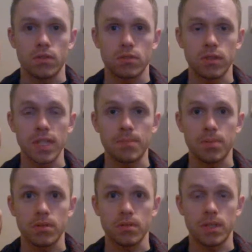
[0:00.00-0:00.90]
Sleep,
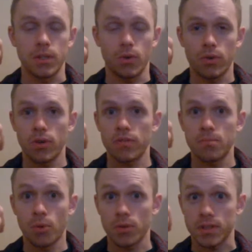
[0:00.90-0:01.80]
in order of
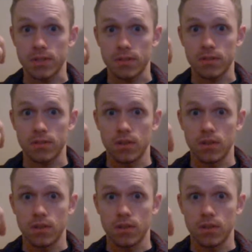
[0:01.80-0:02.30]
importance.